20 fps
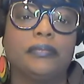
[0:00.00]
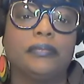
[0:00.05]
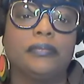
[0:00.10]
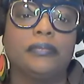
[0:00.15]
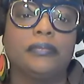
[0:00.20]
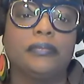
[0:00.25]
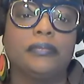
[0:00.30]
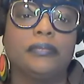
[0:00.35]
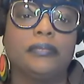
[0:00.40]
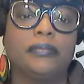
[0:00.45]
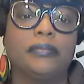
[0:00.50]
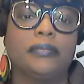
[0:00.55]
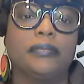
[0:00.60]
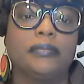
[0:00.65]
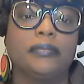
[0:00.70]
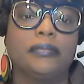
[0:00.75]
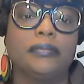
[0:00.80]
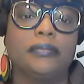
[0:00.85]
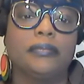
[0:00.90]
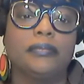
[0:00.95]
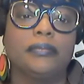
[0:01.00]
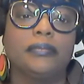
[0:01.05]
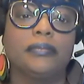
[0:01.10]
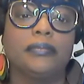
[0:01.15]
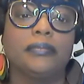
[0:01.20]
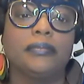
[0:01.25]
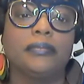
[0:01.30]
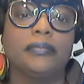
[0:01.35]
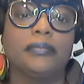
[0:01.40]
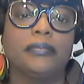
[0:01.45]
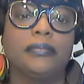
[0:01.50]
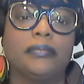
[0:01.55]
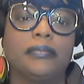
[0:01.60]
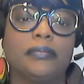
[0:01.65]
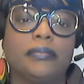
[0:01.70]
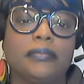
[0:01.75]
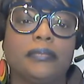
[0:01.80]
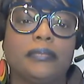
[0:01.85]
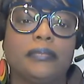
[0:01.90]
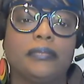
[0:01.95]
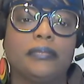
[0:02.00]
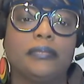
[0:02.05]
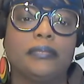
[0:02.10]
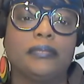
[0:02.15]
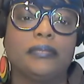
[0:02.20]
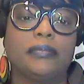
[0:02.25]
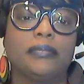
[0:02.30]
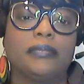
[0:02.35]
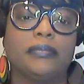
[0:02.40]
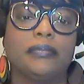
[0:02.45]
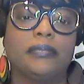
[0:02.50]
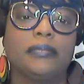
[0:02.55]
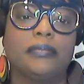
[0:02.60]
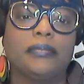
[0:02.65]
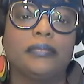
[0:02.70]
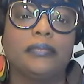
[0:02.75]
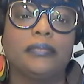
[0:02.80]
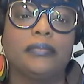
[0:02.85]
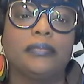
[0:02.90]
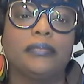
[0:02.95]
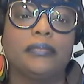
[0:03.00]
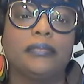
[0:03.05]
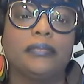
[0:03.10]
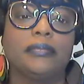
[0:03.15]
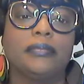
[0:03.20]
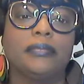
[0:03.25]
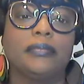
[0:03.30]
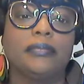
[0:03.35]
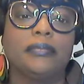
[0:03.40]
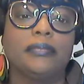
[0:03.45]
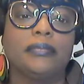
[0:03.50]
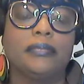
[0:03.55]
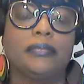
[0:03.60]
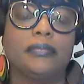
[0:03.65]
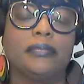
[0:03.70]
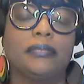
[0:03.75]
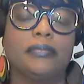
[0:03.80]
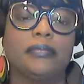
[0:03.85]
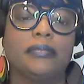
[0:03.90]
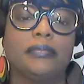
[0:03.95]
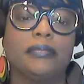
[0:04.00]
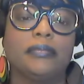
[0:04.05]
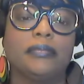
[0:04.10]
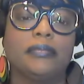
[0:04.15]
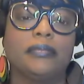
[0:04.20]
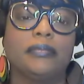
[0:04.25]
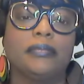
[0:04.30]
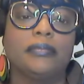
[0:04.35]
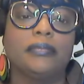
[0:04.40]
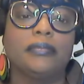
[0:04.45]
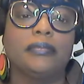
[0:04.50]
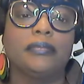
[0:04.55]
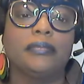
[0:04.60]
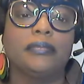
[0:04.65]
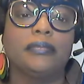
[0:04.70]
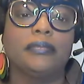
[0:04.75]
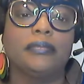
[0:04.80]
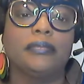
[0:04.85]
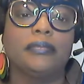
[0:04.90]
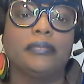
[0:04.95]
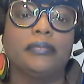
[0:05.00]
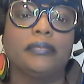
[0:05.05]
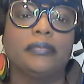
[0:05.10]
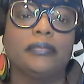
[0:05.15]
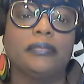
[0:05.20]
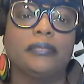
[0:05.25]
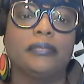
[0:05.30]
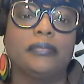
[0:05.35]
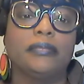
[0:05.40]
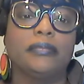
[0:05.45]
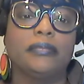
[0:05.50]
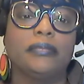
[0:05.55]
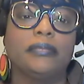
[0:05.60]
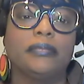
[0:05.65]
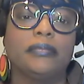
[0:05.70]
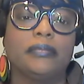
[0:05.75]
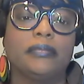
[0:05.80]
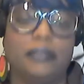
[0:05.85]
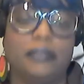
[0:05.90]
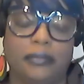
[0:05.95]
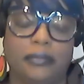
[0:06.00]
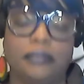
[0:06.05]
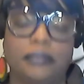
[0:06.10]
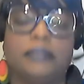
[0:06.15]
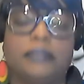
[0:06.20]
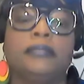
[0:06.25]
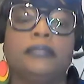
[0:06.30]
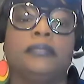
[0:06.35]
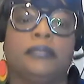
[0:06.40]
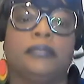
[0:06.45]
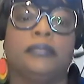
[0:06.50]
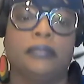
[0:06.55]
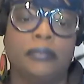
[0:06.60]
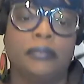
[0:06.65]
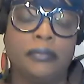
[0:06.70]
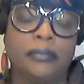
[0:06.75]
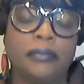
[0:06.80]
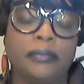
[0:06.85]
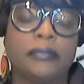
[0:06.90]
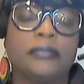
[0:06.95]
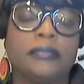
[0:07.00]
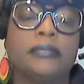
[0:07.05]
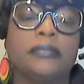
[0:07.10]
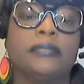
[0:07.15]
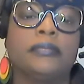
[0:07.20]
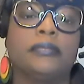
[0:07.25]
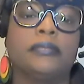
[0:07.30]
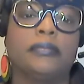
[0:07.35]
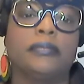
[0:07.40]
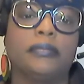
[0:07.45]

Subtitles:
The person shown says nothing.